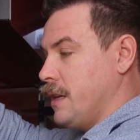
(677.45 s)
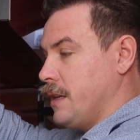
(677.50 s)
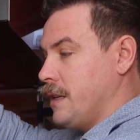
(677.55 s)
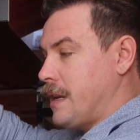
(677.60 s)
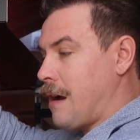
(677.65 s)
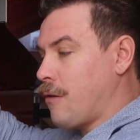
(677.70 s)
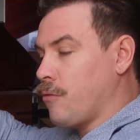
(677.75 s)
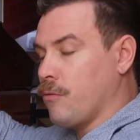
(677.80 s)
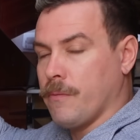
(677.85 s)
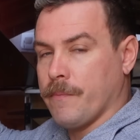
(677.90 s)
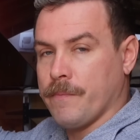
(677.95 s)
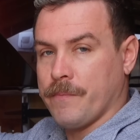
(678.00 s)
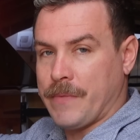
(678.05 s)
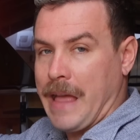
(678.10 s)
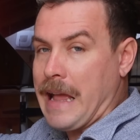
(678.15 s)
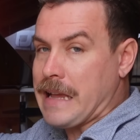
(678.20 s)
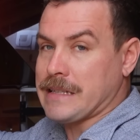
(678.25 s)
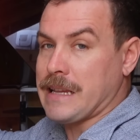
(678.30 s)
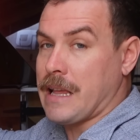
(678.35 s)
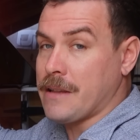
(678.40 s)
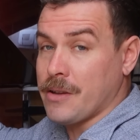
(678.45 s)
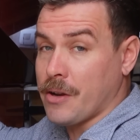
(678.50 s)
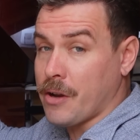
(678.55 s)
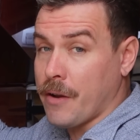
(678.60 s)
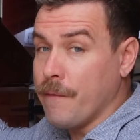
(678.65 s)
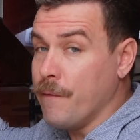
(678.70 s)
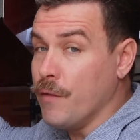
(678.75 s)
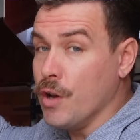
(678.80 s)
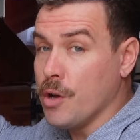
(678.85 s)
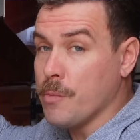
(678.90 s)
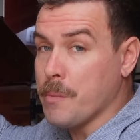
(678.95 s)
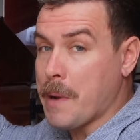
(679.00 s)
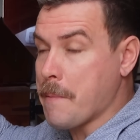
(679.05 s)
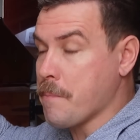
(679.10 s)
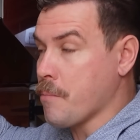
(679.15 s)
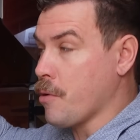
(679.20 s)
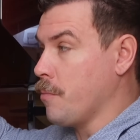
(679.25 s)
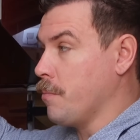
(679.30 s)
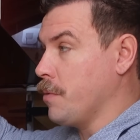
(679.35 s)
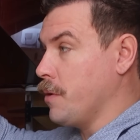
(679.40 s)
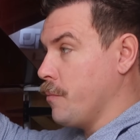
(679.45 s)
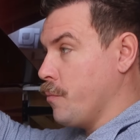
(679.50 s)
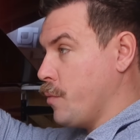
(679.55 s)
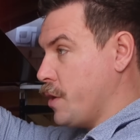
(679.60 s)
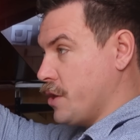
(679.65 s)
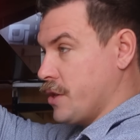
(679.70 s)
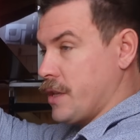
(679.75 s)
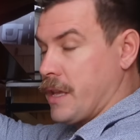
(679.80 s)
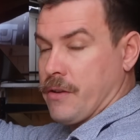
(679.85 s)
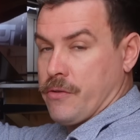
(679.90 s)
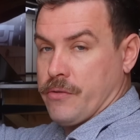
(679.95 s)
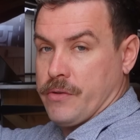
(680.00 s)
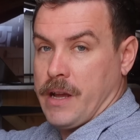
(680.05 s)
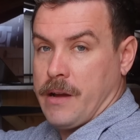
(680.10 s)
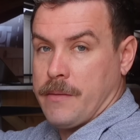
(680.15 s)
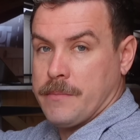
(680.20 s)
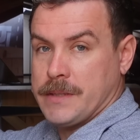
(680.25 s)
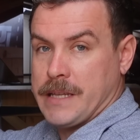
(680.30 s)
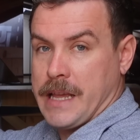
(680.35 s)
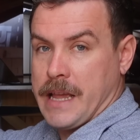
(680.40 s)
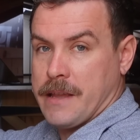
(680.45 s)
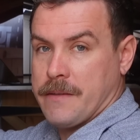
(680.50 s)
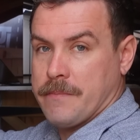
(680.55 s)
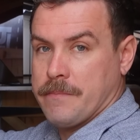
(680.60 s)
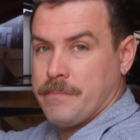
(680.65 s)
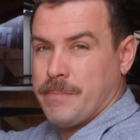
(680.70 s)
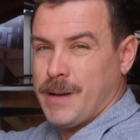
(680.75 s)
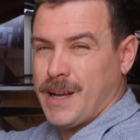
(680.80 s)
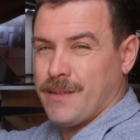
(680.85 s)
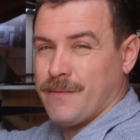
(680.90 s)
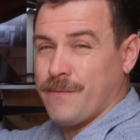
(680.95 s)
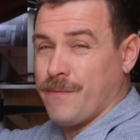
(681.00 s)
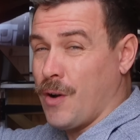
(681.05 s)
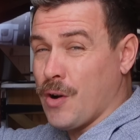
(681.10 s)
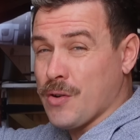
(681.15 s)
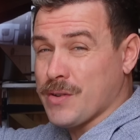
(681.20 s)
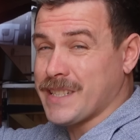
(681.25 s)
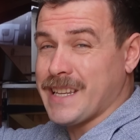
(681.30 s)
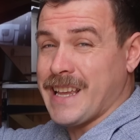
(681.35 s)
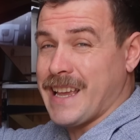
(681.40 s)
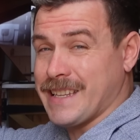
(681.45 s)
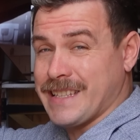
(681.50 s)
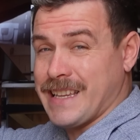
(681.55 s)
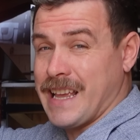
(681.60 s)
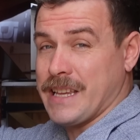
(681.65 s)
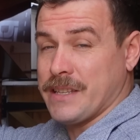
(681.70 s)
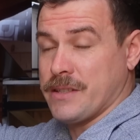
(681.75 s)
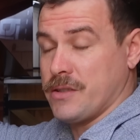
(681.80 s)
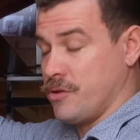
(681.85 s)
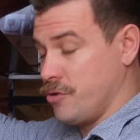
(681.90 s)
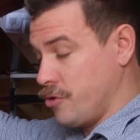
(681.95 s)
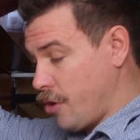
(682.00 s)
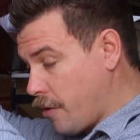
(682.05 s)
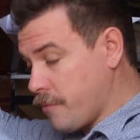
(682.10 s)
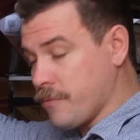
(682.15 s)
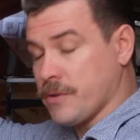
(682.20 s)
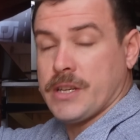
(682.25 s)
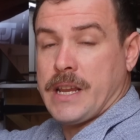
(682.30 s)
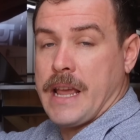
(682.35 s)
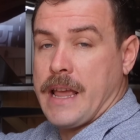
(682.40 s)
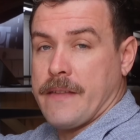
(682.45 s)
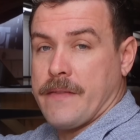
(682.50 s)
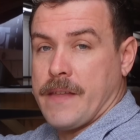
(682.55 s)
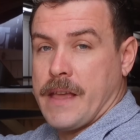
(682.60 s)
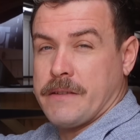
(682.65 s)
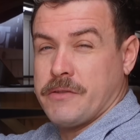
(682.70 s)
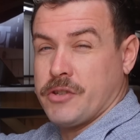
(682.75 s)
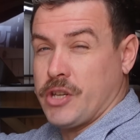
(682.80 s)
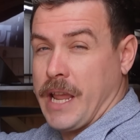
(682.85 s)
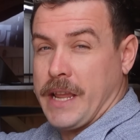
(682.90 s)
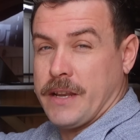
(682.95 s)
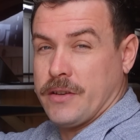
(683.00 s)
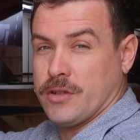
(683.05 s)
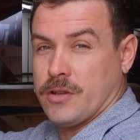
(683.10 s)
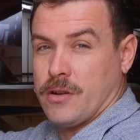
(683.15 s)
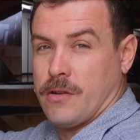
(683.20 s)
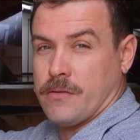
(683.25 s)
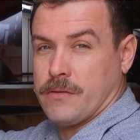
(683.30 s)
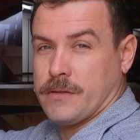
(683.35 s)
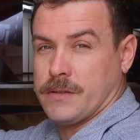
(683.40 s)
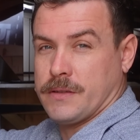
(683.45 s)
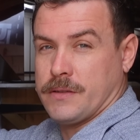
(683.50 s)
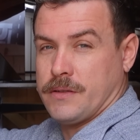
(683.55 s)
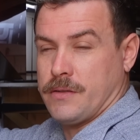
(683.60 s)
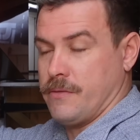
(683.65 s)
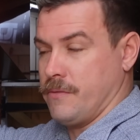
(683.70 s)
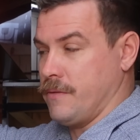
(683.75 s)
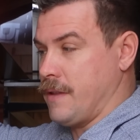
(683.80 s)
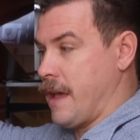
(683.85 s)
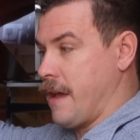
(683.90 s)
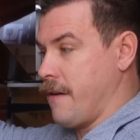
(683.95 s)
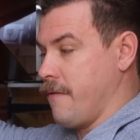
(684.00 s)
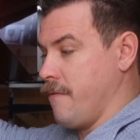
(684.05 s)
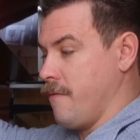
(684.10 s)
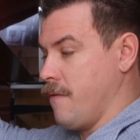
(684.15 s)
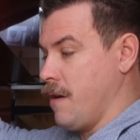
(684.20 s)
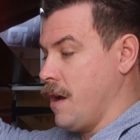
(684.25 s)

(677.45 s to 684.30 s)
Now, that sounds like a firmware problem which they could update, but Fox ESS don't share their changelogs to their